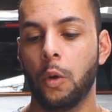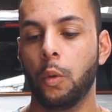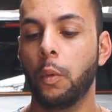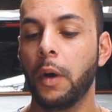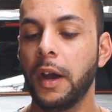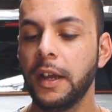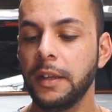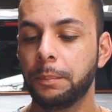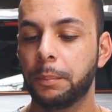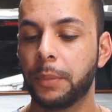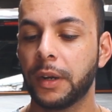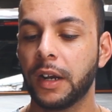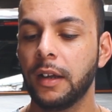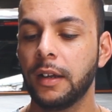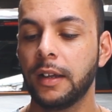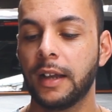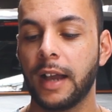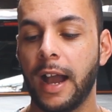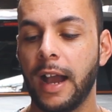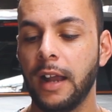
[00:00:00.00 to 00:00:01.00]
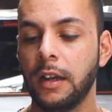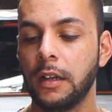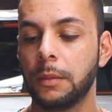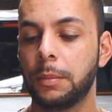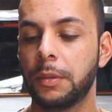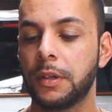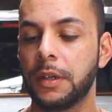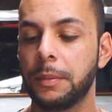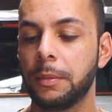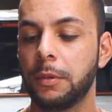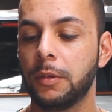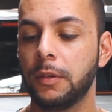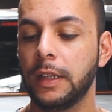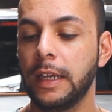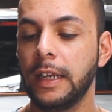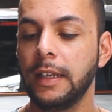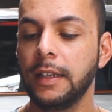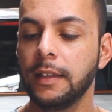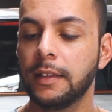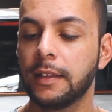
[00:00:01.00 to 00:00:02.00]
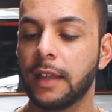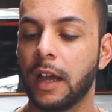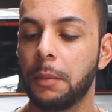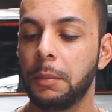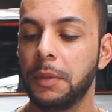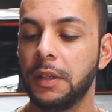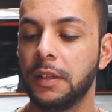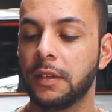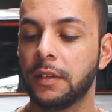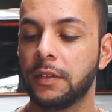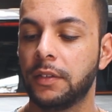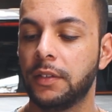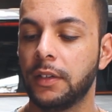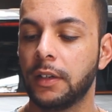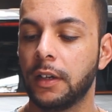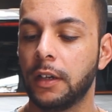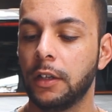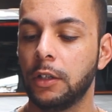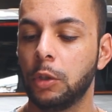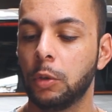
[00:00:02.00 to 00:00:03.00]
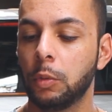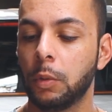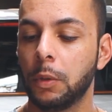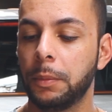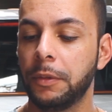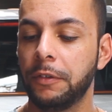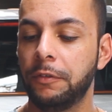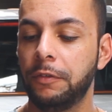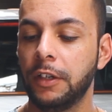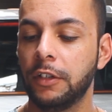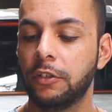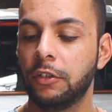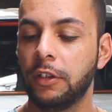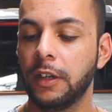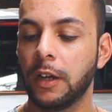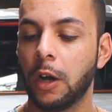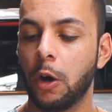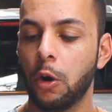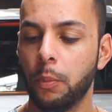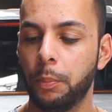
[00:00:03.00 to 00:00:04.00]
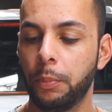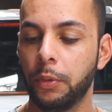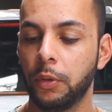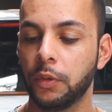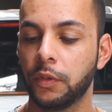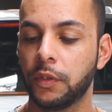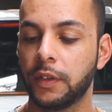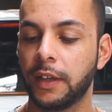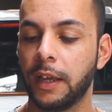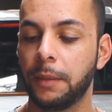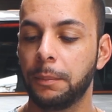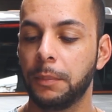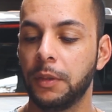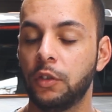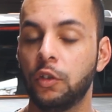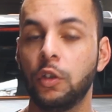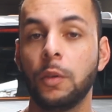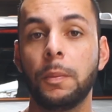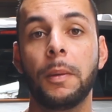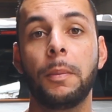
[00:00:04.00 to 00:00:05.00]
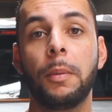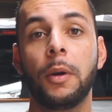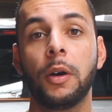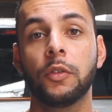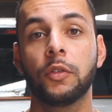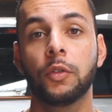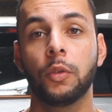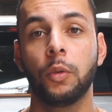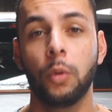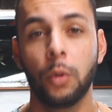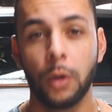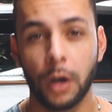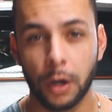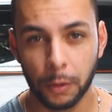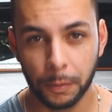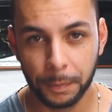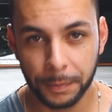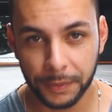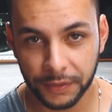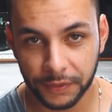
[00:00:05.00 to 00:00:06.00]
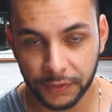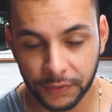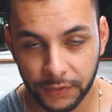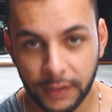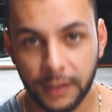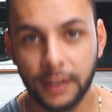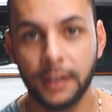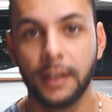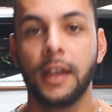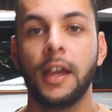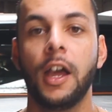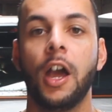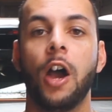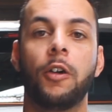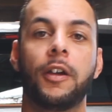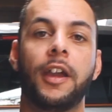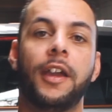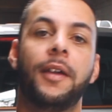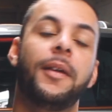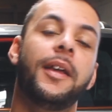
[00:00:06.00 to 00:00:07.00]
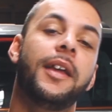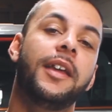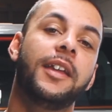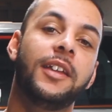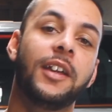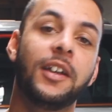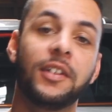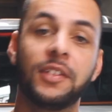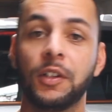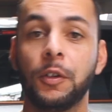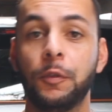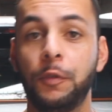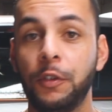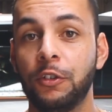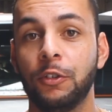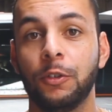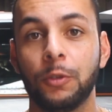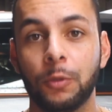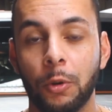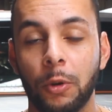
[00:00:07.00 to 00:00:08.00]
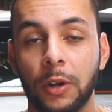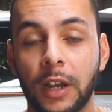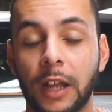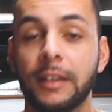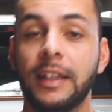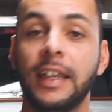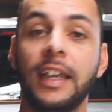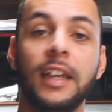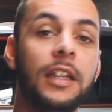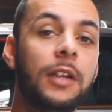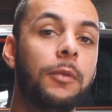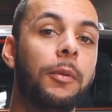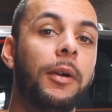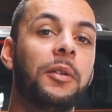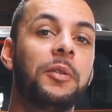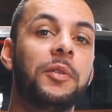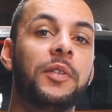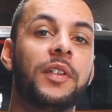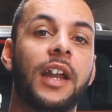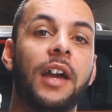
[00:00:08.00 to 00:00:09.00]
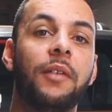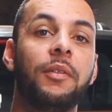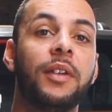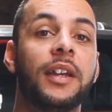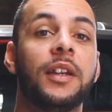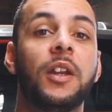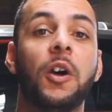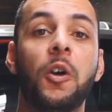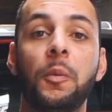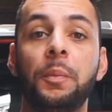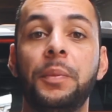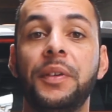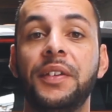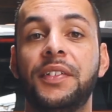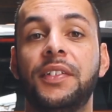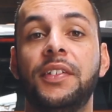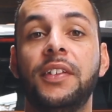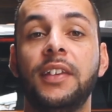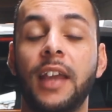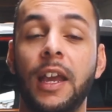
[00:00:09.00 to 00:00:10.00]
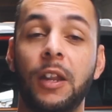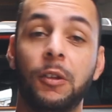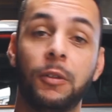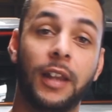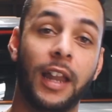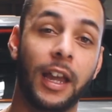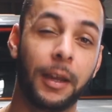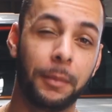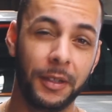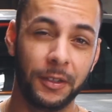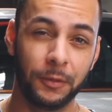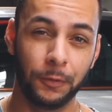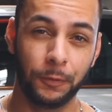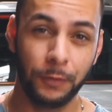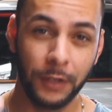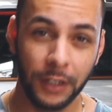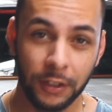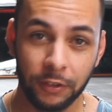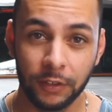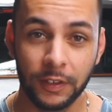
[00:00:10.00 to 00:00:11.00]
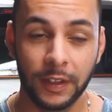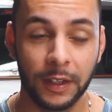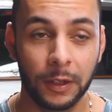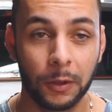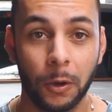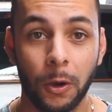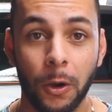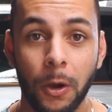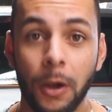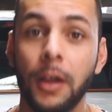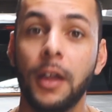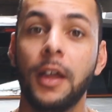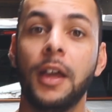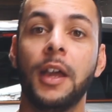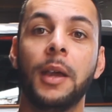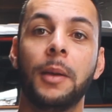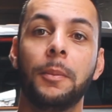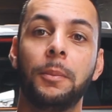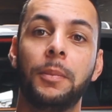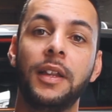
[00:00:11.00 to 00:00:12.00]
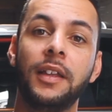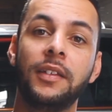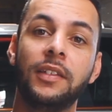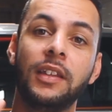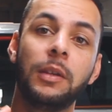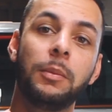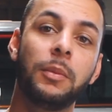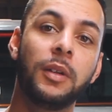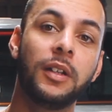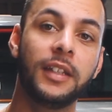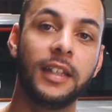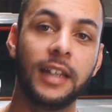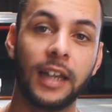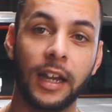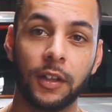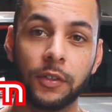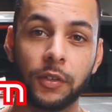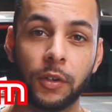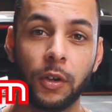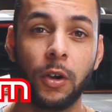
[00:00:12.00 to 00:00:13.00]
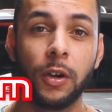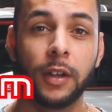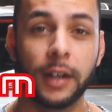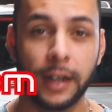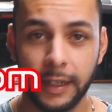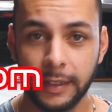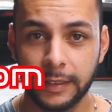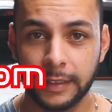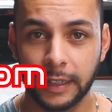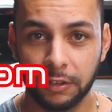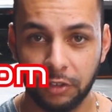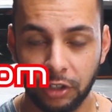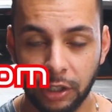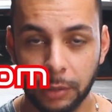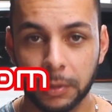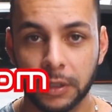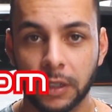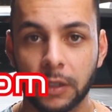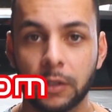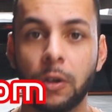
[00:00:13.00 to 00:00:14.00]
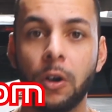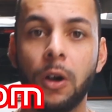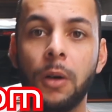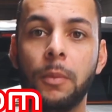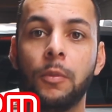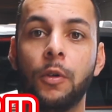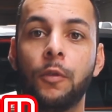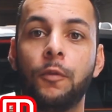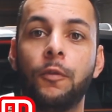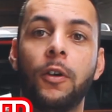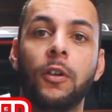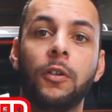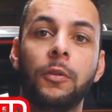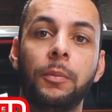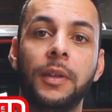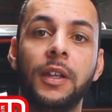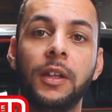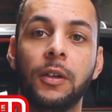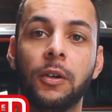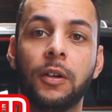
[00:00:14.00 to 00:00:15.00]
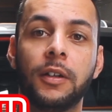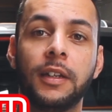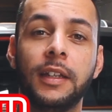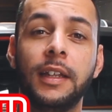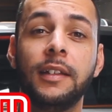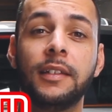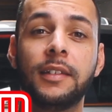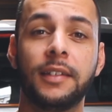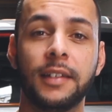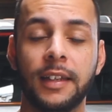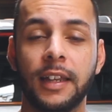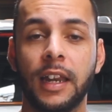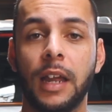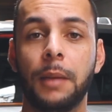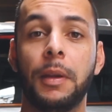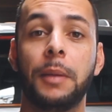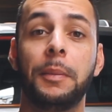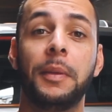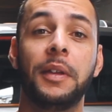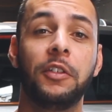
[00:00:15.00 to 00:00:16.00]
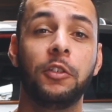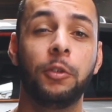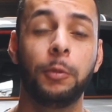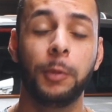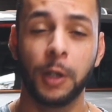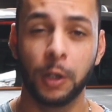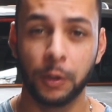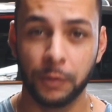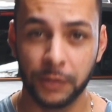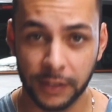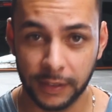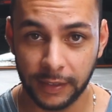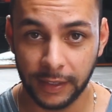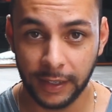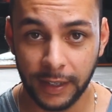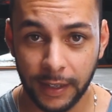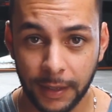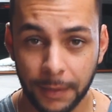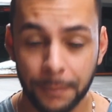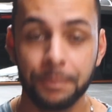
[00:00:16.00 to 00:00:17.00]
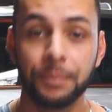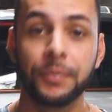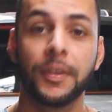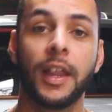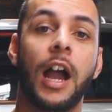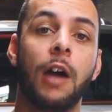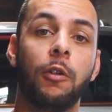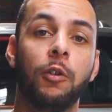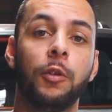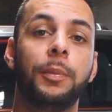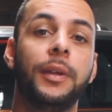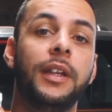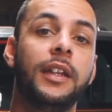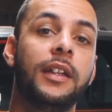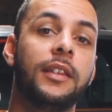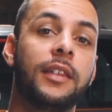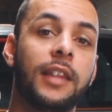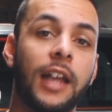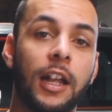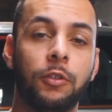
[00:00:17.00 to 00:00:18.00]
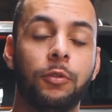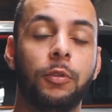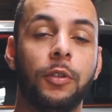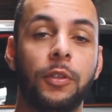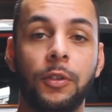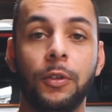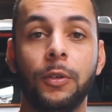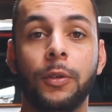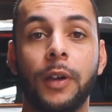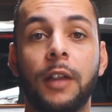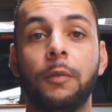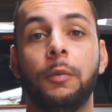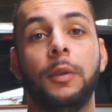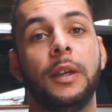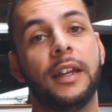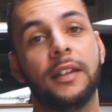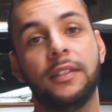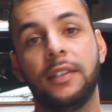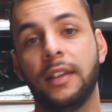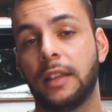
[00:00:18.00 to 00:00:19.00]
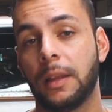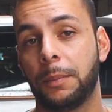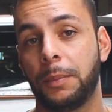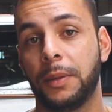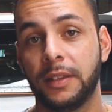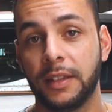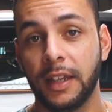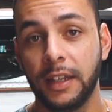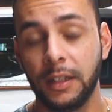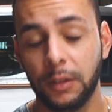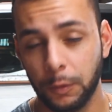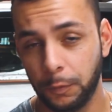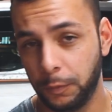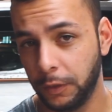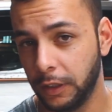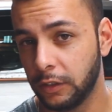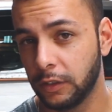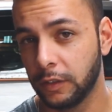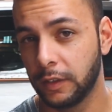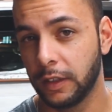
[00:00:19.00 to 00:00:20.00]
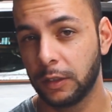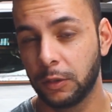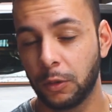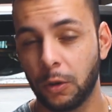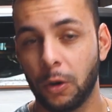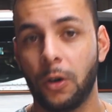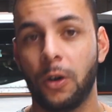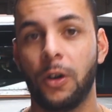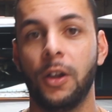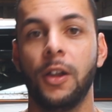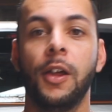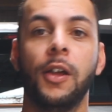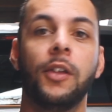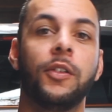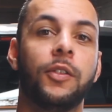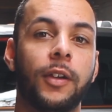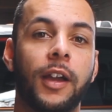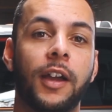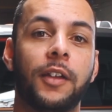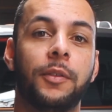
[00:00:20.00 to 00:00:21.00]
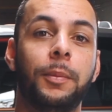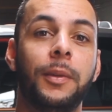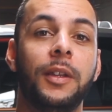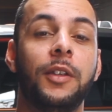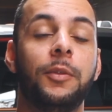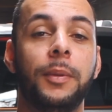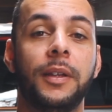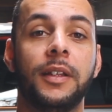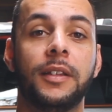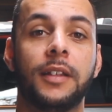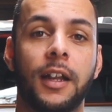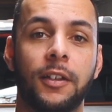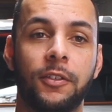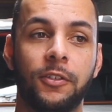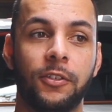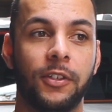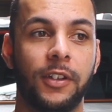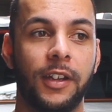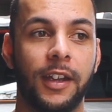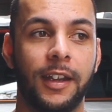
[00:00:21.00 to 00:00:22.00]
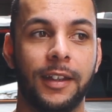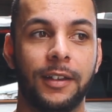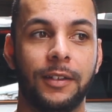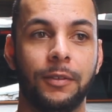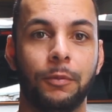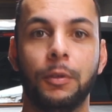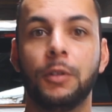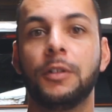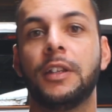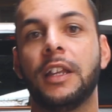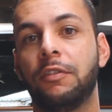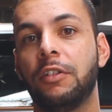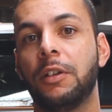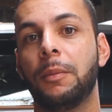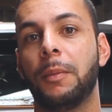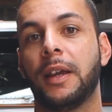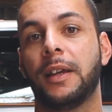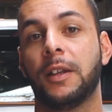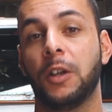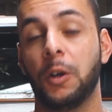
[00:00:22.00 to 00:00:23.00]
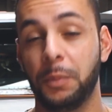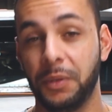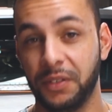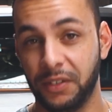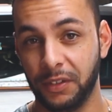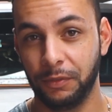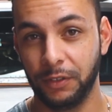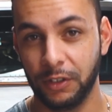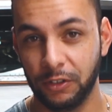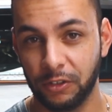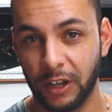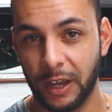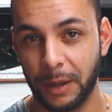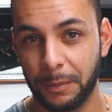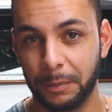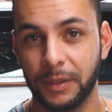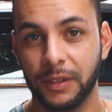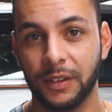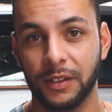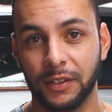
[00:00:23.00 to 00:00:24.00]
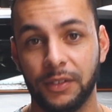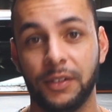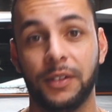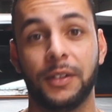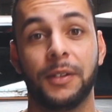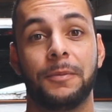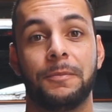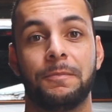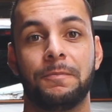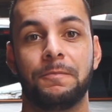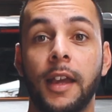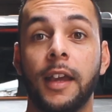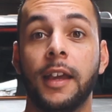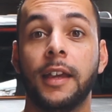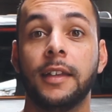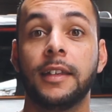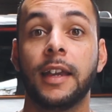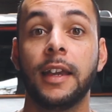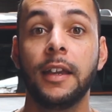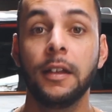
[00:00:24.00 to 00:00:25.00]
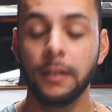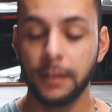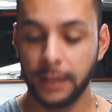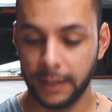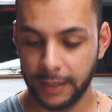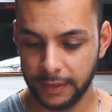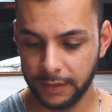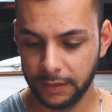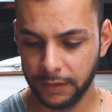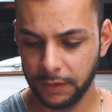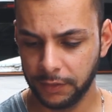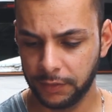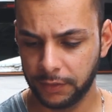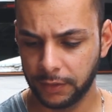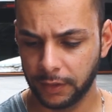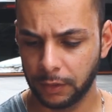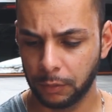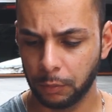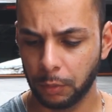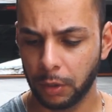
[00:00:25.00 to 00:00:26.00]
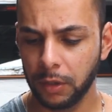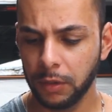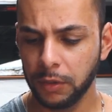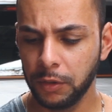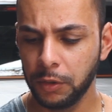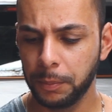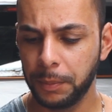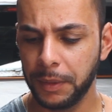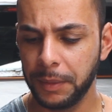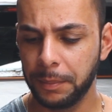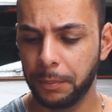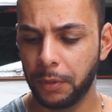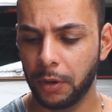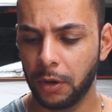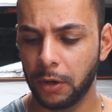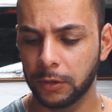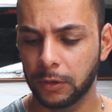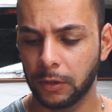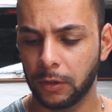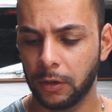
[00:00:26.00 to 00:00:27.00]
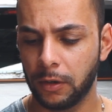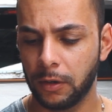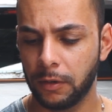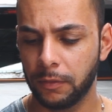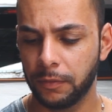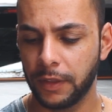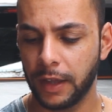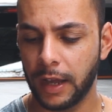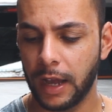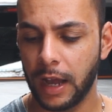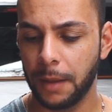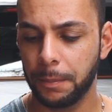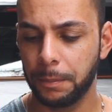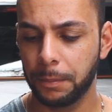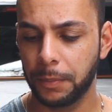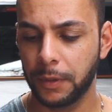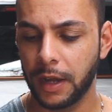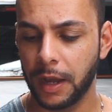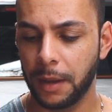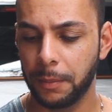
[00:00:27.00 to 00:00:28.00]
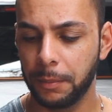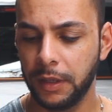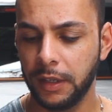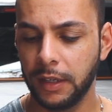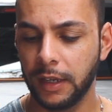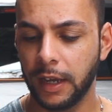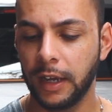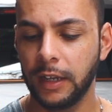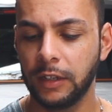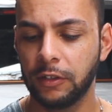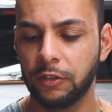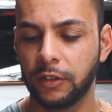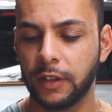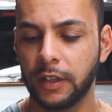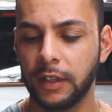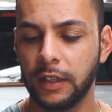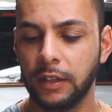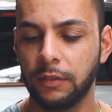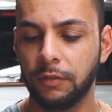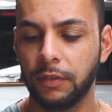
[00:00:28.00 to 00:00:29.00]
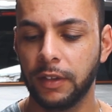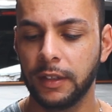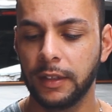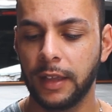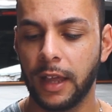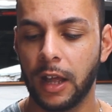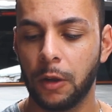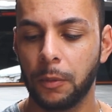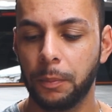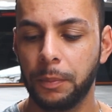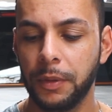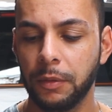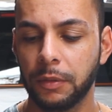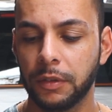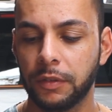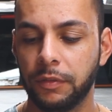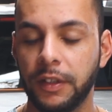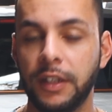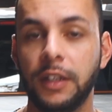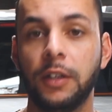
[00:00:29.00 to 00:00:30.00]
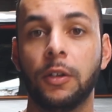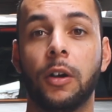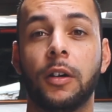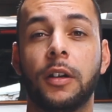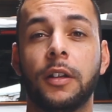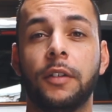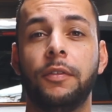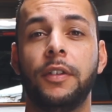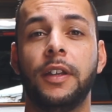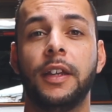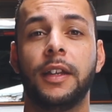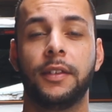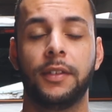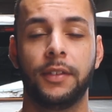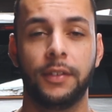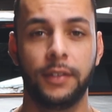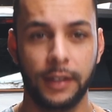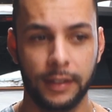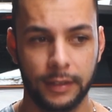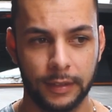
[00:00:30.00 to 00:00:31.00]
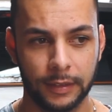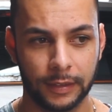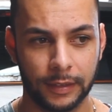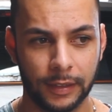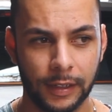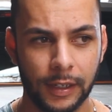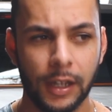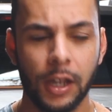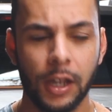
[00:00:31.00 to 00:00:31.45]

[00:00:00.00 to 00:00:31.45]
Wade Brink, hi Liberebil, anytime in this year you will be featuring Opals, can be Superboss or OPC. Okay, here's an official call out. Anyone who's driving an OPC and would like me to feature their car, please email niaz8@gmail.com or follow me on Instagram and message me over there. I will be in touch with you and we can set up a date to feature that car. So guys, please be in touch and we'll definitely make an OPC feature happen this year. Yale Henderson, will you be part of the upcoming H-Day event, helping with videography, etc.?